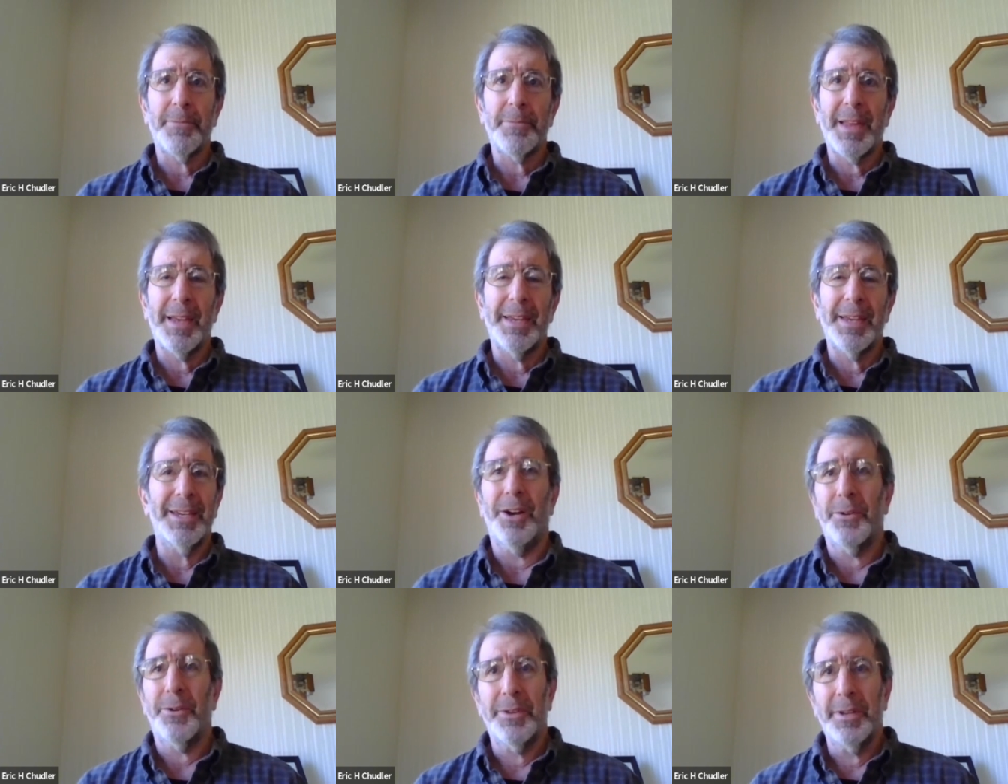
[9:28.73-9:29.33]

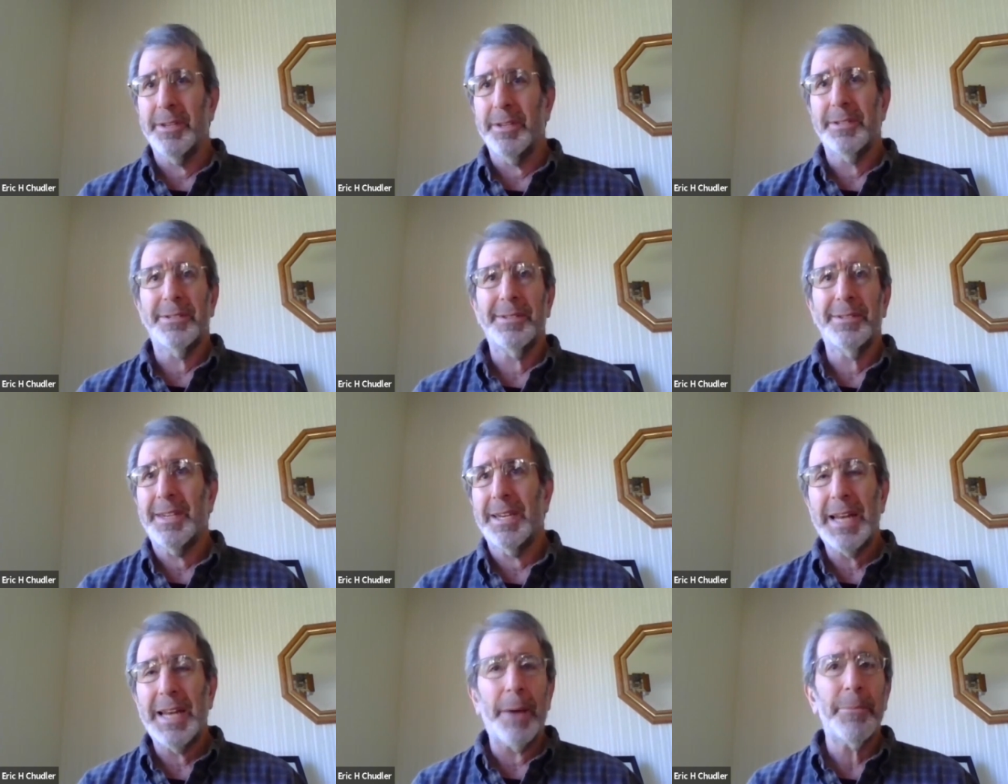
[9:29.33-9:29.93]
these
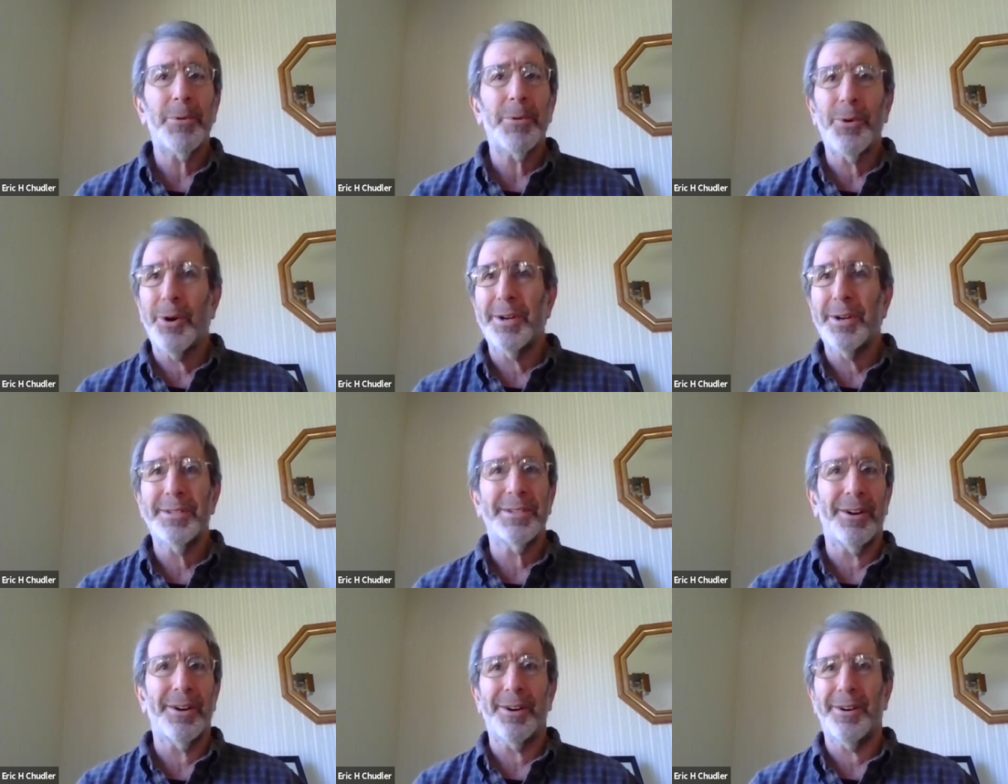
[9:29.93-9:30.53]

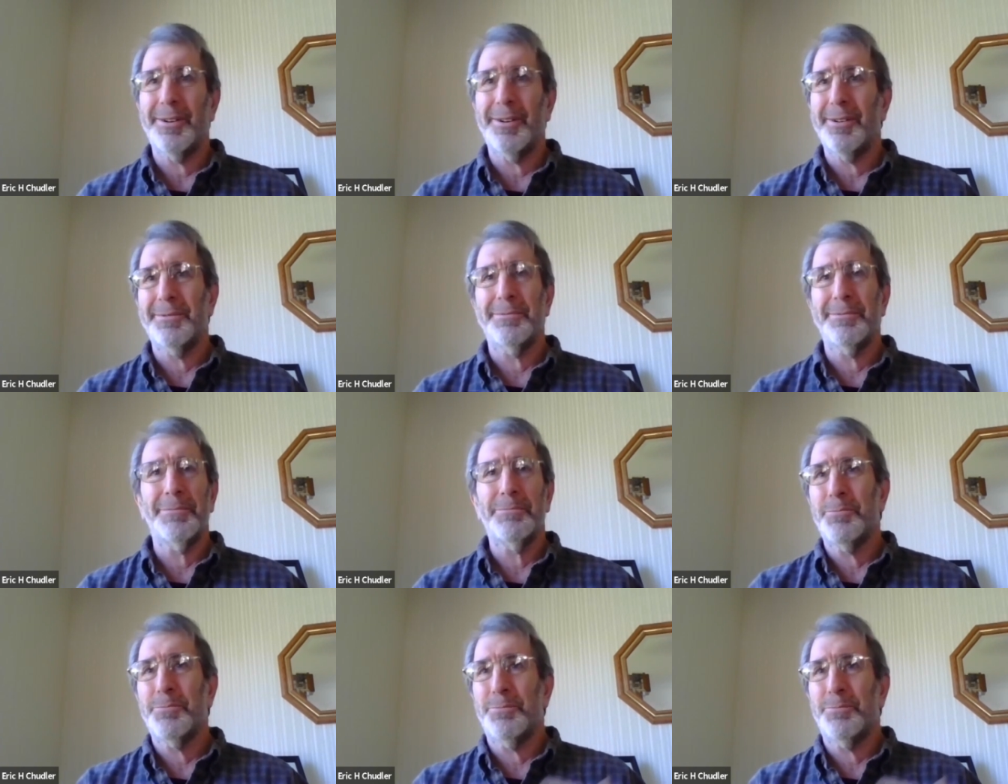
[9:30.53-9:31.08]
cannabinoids are